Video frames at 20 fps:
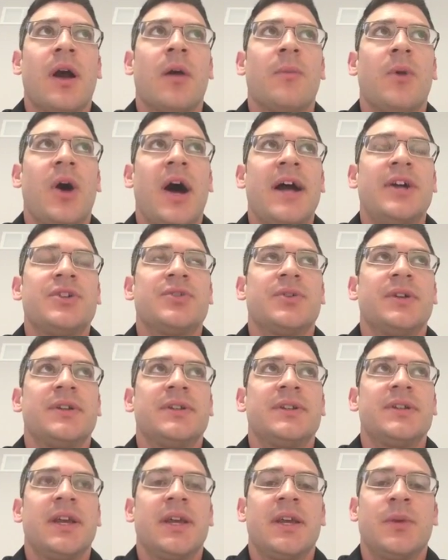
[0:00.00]
carbohydrate
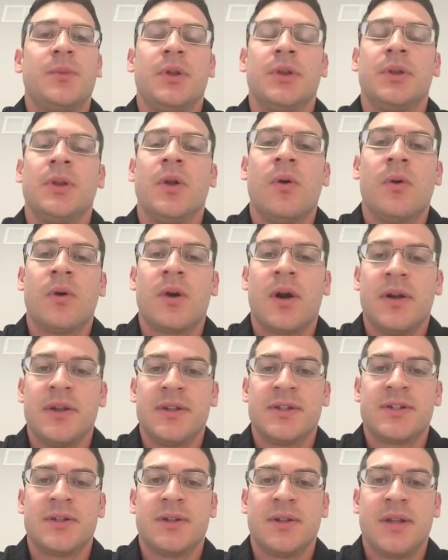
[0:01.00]
intake and we lower our
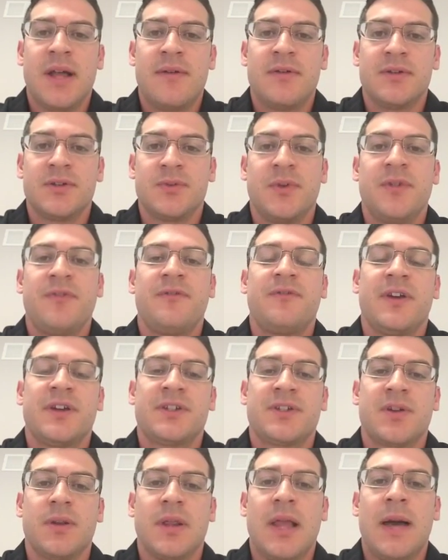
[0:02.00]
insulin levels and we
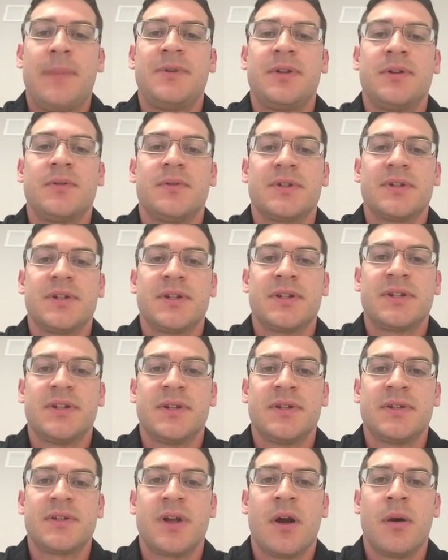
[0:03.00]
fix our leptin
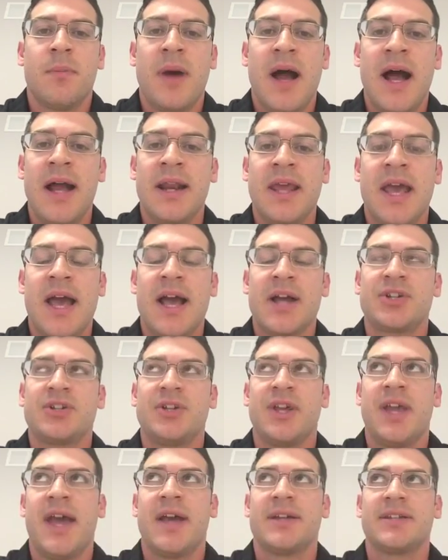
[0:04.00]
resistance, our body
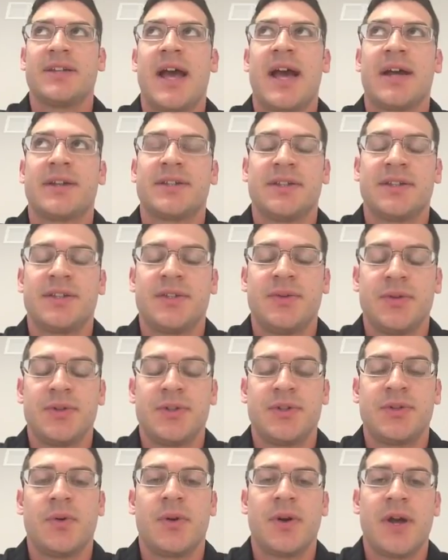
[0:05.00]
actually has access to
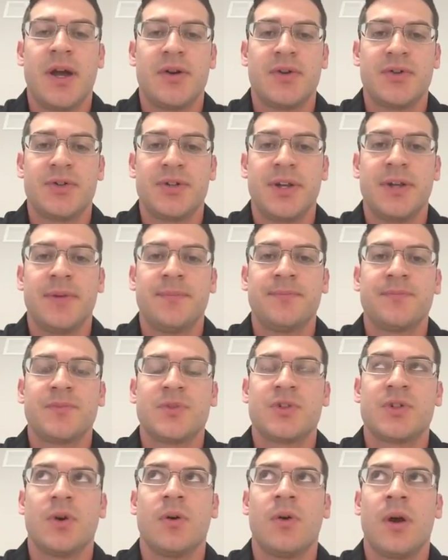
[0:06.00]
its stored energy.
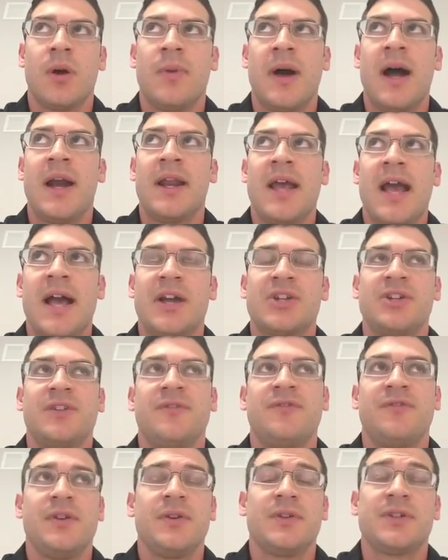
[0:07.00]
So our body
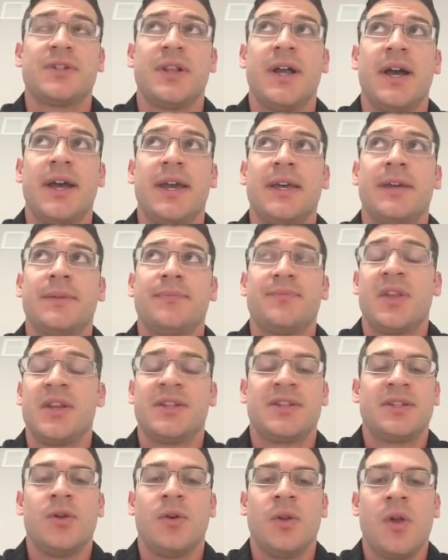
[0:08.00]
actually feels like
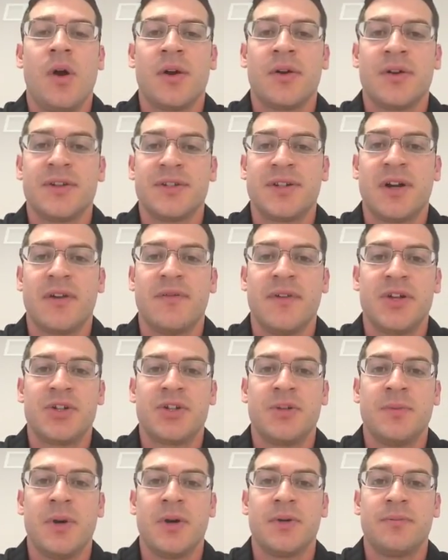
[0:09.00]
it's no longer in
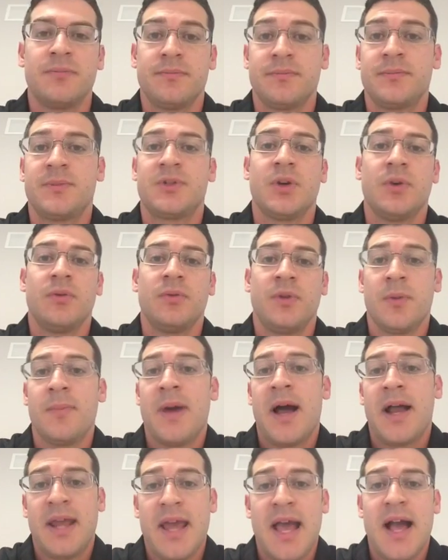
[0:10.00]
starvation mode. So your
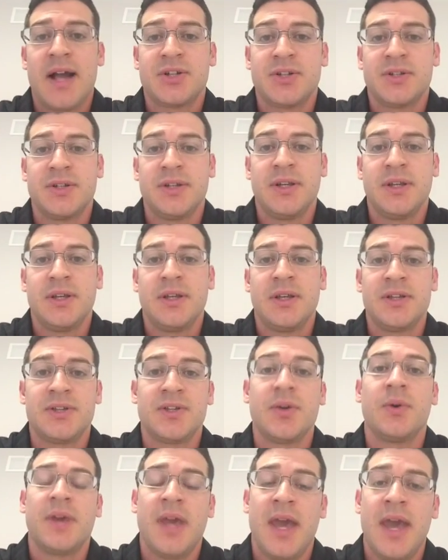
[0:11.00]
body actually
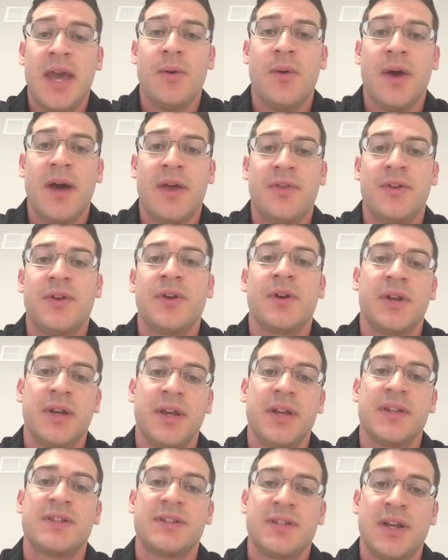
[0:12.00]
is okay with, and you're
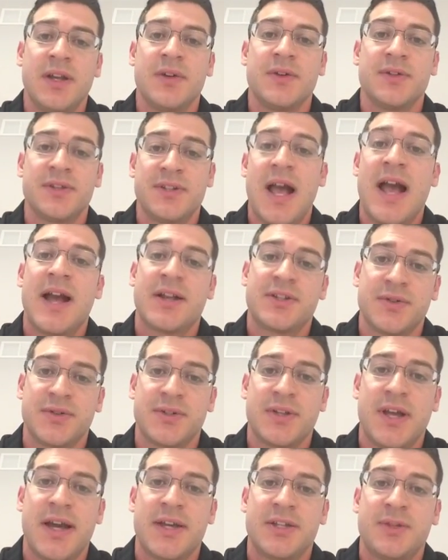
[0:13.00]
going to get signals to
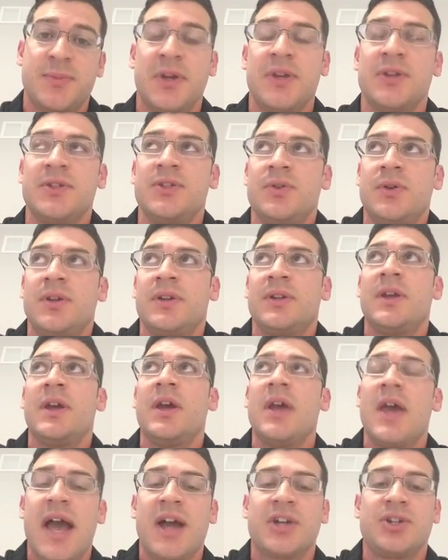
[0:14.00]
exercise because you can
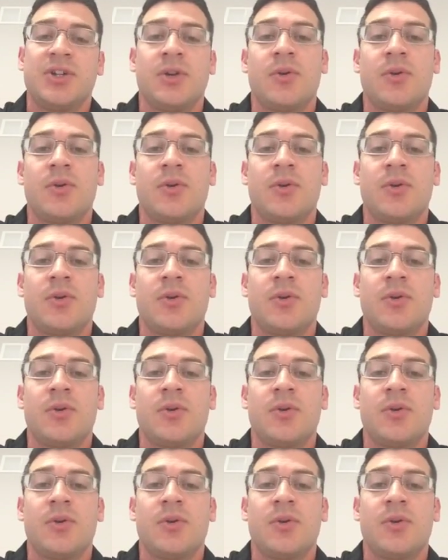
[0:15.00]
actually